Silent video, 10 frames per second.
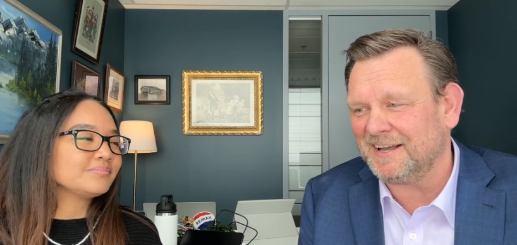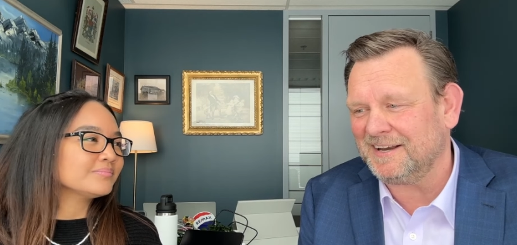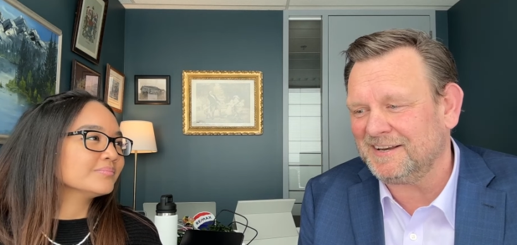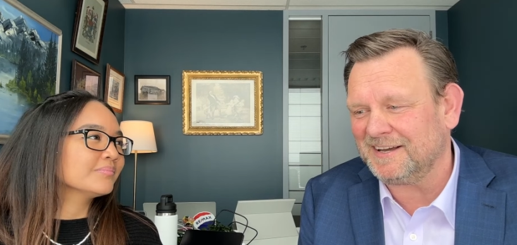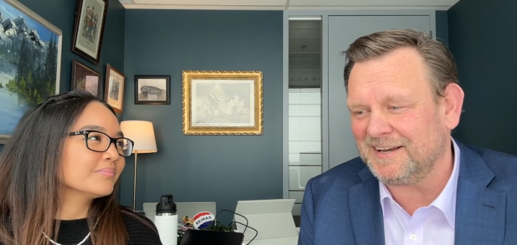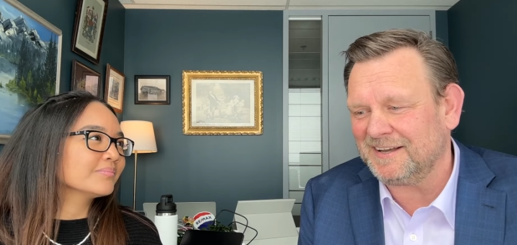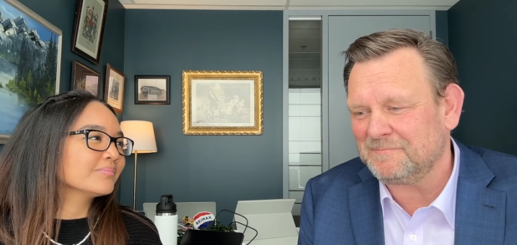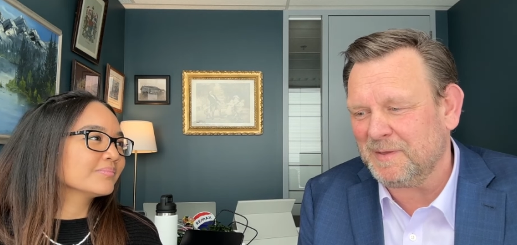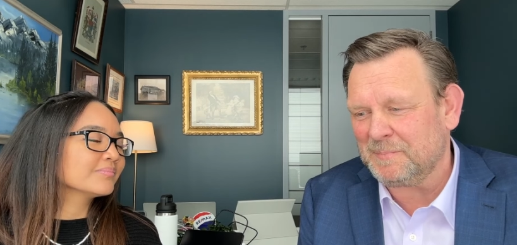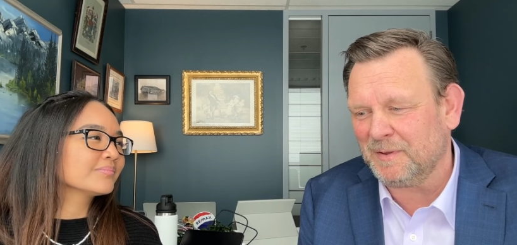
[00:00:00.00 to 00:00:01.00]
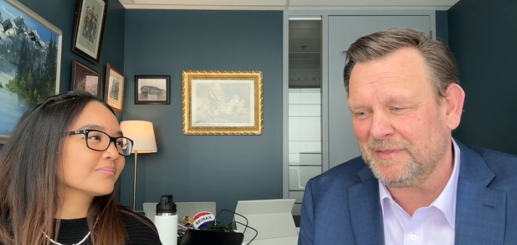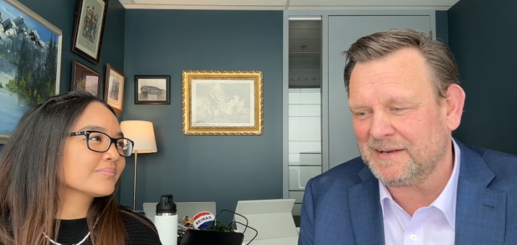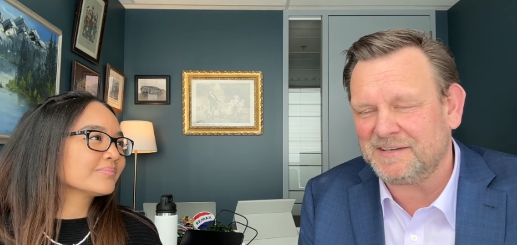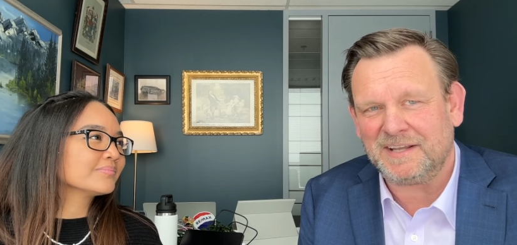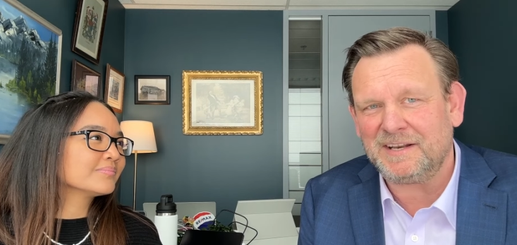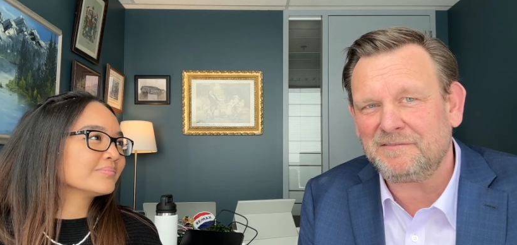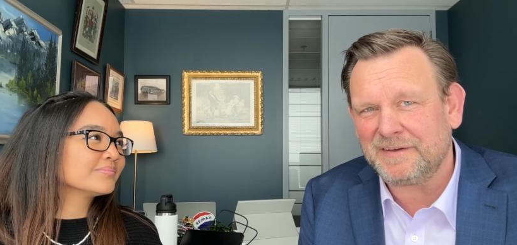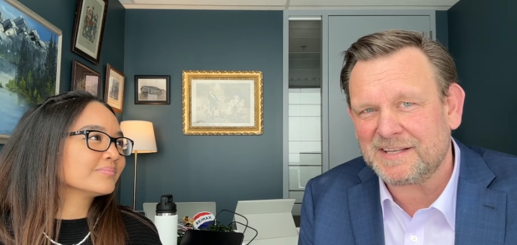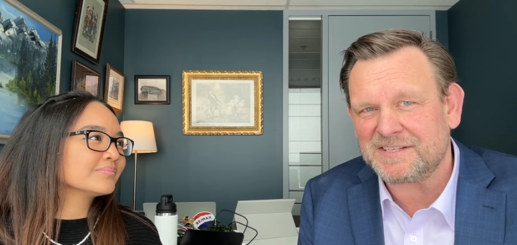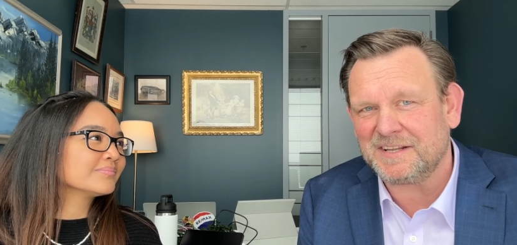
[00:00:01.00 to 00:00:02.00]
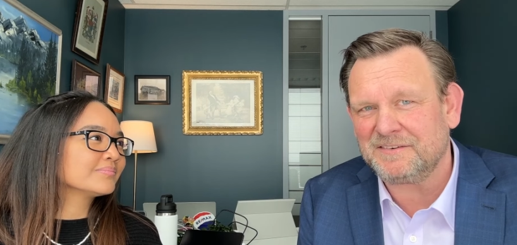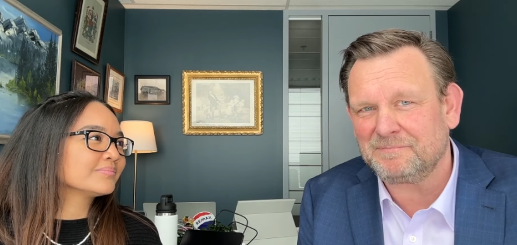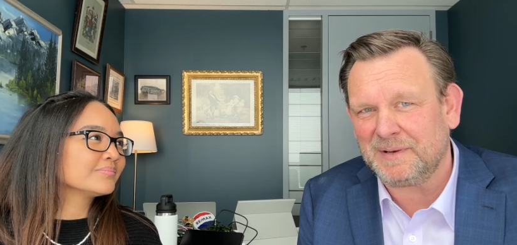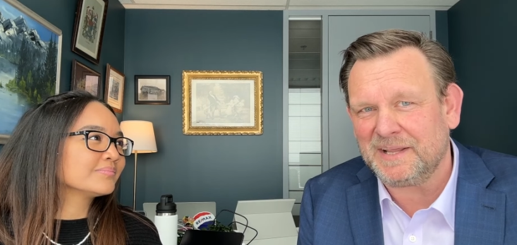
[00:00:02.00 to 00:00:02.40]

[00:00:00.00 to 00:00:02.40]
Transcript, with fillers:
Speaker 1: And people that did invest in